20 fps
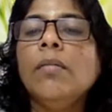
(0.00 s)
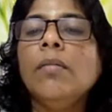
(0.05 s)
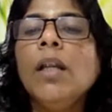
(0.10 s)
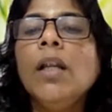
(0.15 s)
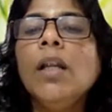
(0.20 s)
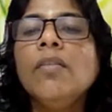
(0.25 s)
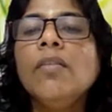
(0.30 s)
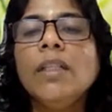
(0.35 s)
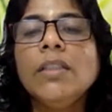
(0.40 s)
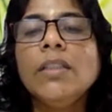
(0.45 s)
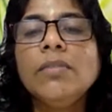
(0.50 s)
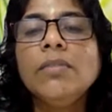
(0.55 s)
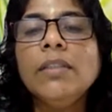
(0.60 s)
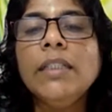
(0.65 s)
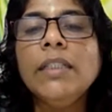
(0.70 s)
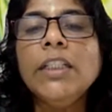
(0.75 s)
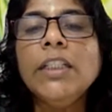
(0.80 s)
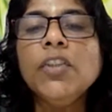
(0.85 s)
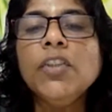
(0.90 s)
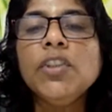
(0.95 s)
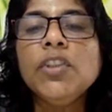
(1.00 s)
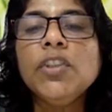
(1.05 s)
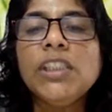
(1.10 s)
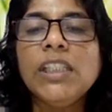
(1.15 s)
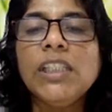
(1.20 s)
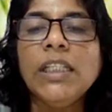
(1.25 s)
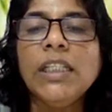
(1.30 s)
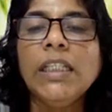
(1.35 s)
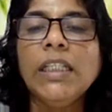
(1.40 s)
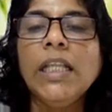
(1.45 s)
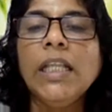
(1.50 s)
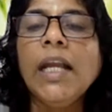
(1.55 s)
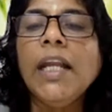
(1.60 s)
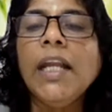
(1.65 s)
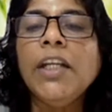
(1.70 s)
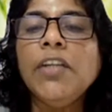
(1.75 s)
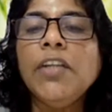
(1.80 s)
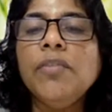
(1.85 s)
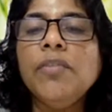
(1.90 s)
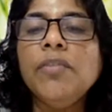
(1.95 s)
first we need to see the
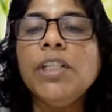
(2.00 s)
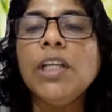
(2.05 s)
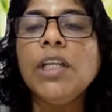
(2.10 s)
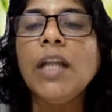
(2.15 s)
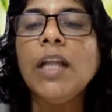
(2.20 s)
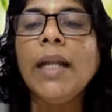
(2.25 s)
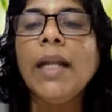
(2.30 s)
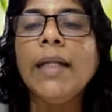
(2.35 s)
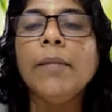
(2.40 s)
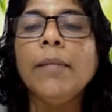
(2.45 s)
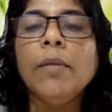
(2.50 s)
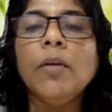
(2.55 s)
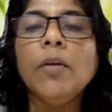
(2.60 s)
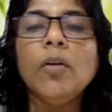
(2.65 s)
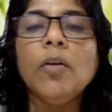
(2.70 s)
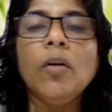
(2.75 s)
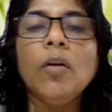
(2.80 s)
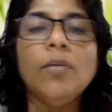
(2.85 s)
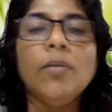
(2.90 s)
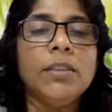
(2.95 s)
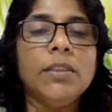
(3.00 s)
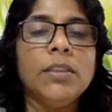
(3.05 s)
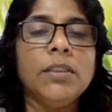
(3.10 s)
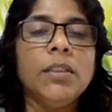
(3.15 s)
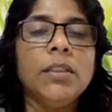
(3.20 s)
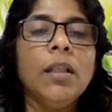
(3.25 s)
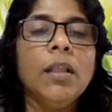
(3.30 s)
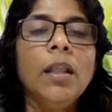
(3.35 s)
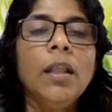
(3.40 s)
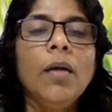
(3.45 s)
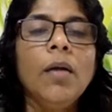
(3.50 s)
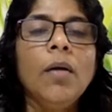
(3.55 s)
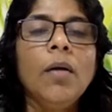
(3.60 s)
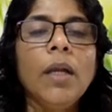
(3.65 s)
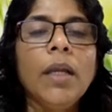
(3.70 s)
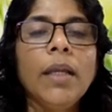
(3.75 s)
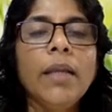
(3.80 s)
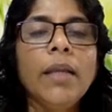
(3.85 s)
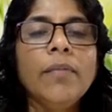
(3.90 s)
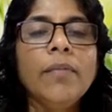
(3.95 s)
individual item graphs.
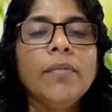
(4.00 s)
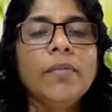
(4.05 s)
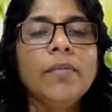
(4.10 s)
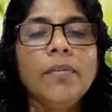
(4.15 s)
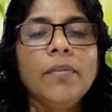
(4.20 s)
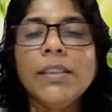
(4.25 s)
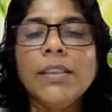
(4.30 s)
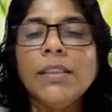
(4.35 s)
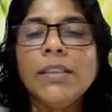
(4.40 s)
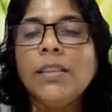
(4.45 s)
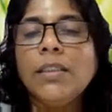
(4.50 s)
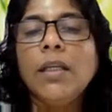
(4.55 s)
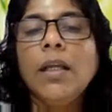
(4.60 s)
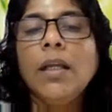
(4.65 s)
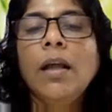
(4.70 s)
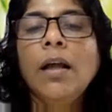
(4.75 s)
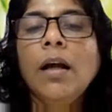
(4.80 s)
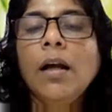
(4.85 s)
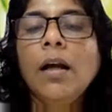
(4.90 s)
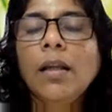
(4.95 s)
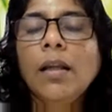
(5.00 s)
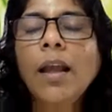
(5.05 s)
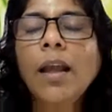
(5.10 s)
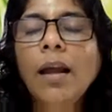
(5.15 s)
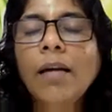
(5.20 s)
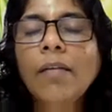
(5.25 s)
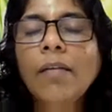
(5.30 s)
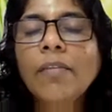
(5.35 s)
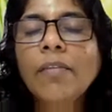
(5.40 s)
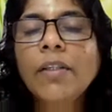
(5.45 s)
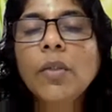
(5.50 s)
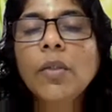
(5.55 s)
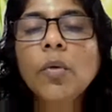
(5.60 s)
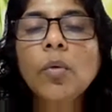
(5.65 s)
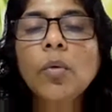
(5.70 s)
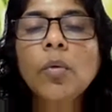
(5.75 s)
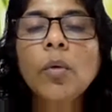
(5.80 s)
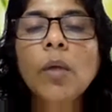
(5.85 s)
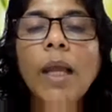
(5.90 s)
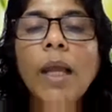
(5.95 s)
Okay, first, yeah, we
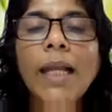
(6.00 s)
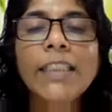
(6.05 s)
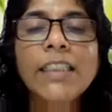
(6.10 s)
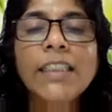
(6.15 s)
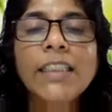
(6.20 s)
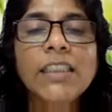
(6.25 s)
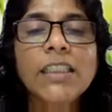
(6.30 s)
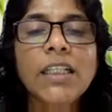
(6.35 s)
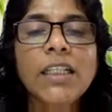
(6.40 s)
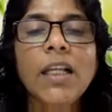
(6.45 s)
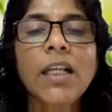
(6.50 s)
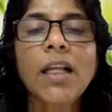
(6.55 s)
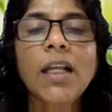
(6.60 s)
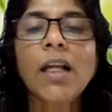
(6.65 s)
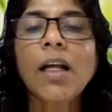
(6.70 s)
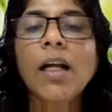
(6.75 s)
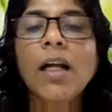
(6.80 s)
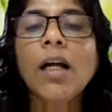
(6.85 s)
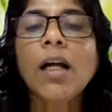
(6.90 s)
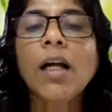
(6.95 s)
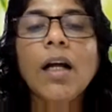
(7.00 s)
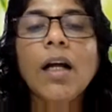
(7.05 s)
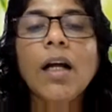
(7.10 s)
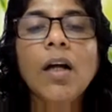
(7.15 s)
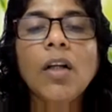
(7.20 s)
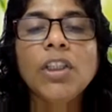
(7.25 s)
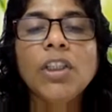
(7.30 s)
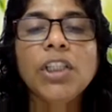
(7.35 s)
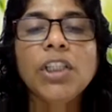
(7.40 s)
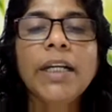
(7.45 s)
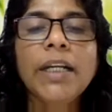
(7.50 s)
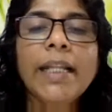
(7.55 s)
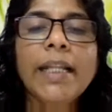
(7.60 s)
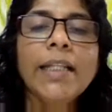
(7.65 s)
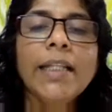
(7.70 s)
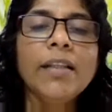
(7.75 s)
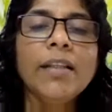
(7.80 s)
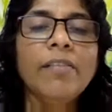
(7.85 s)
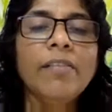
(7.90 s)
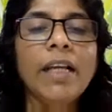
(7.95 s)
know X is a
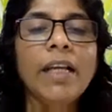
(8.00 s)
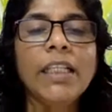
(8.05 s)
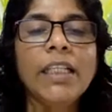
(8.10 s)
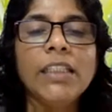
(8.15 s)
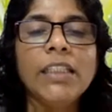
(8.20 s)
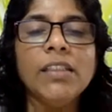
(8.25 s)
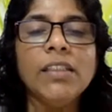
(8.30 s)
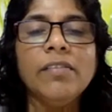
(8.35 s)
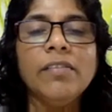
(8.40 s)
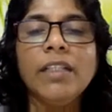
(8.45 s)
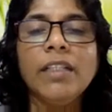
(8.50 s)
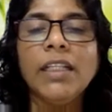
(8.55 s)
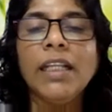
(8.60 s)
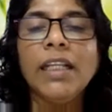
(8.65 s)
horizontal, the Y is the vertical